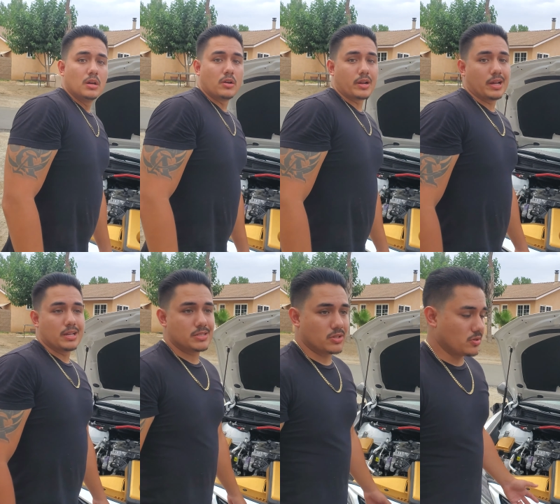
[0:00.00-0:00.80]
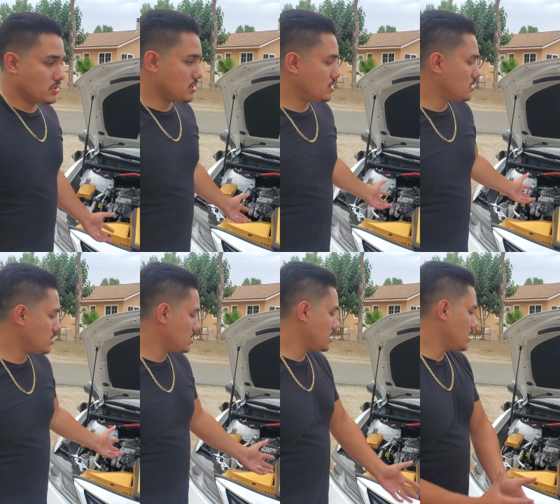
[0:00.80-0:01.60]
Alright guys, so
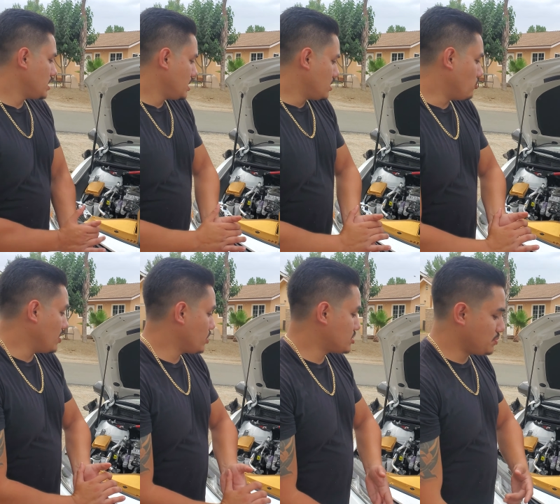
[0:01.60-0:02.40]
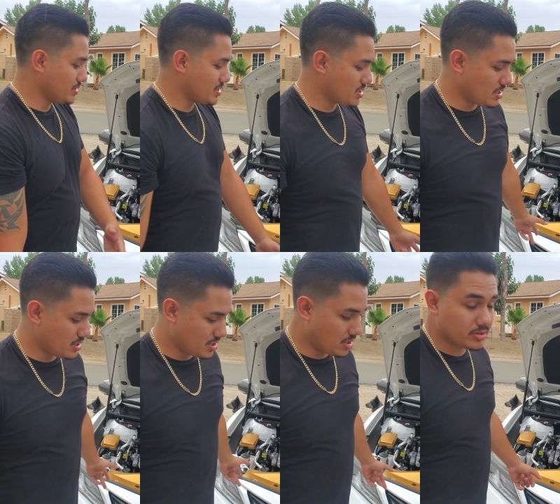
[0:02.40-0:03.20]
really wanted to put this
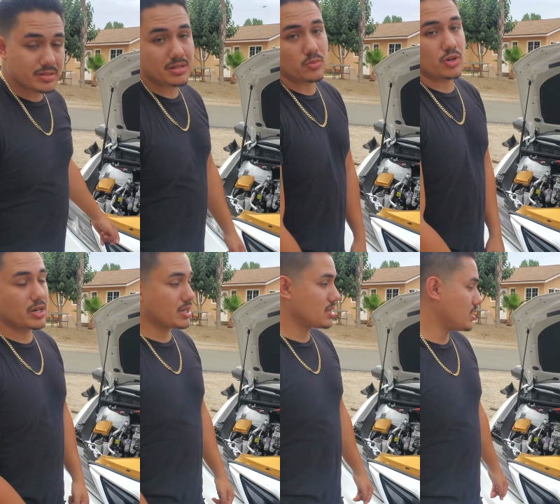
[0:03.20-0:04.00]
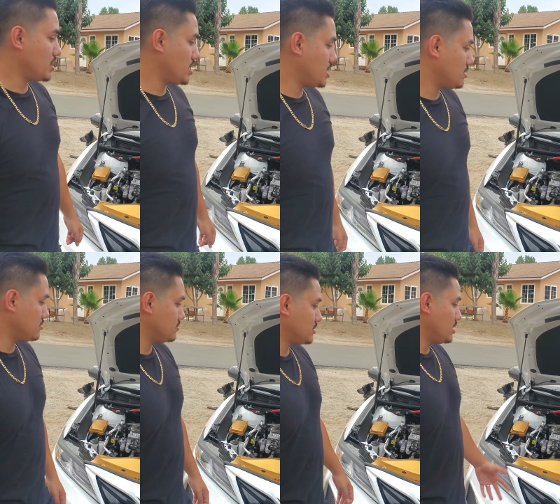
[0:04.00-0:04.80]
on. I don't think it's gonna work.
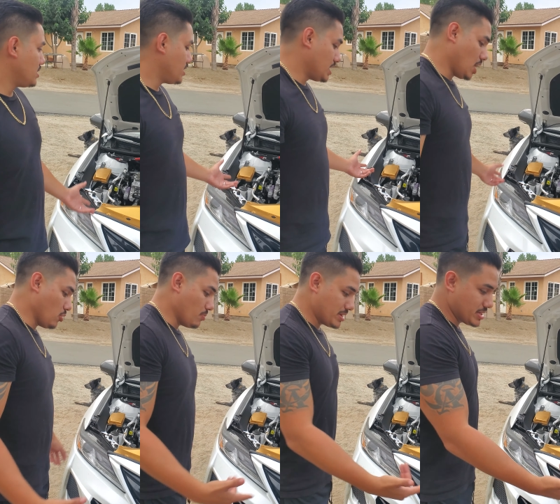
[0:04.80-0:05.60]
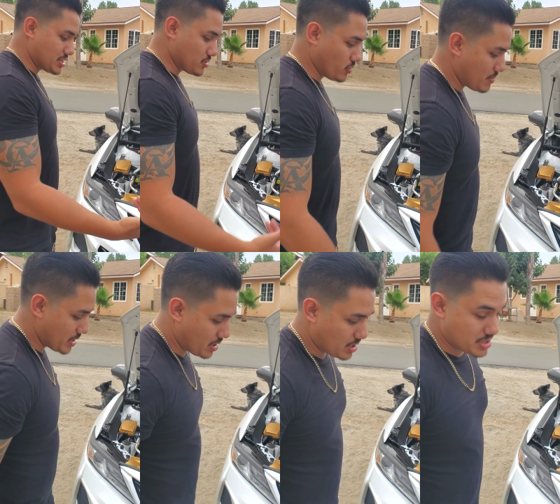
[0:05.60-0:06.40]
I'll message
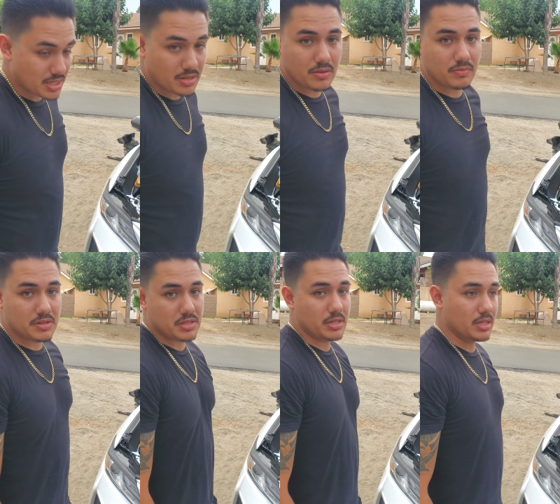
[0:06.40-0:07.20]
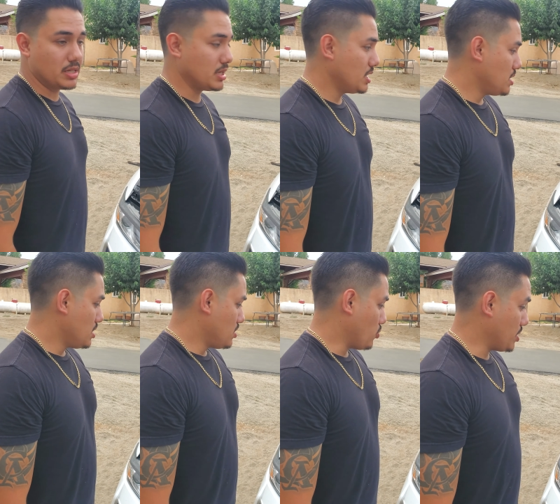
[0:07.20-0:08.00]
Weapon R and see if there's any
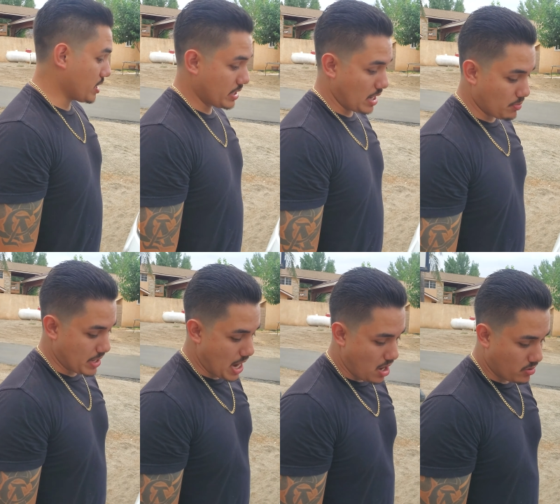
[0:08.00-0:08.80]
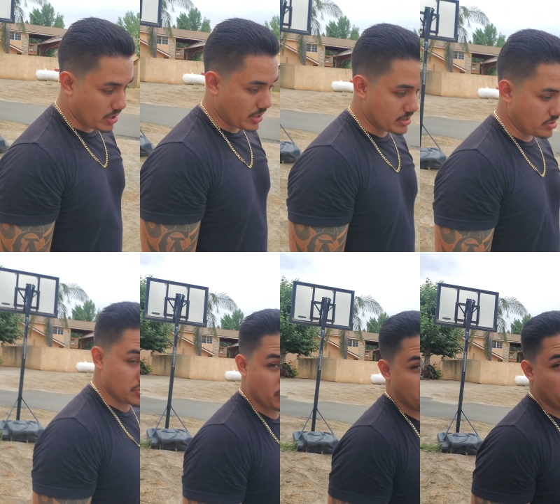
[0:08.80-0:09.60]
way they can help me out, or I guess I'll
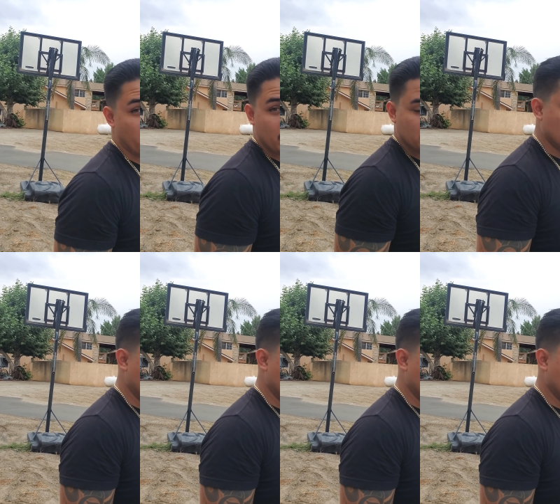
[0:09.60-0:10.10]
just return it.